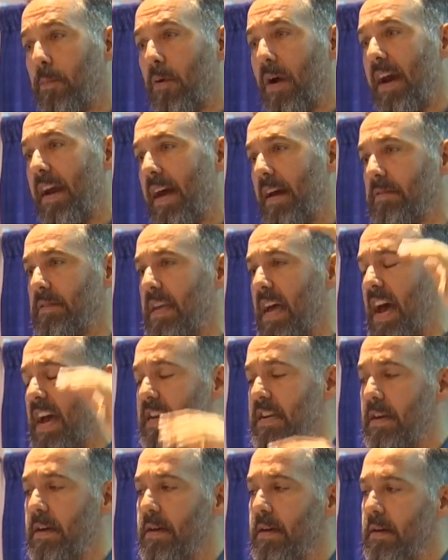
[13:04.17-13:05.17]
bright
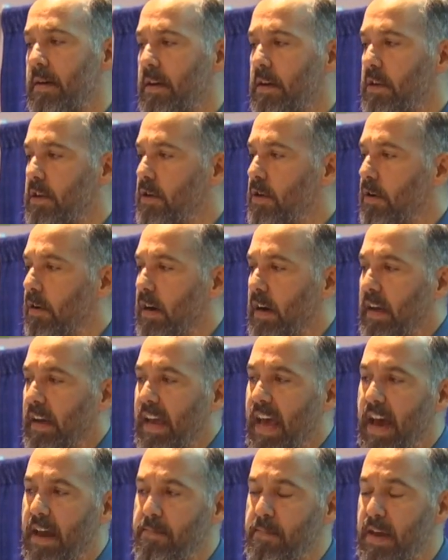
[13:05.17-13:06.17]
outside, you're gonna
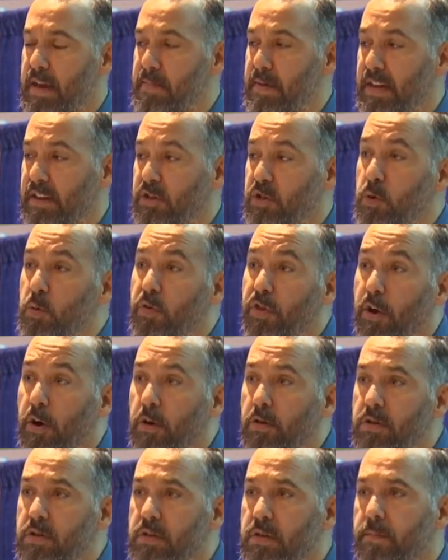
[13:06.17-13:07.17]
get maybe
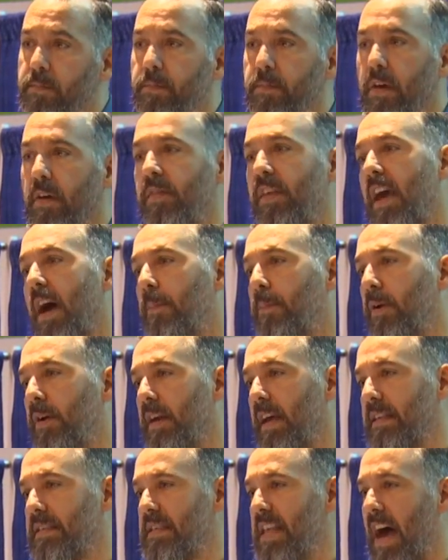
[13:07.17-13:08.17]
2/3 of the
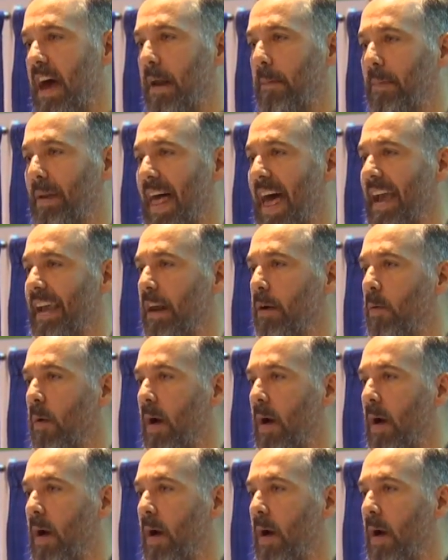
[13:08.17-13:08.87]
output. It's not a black and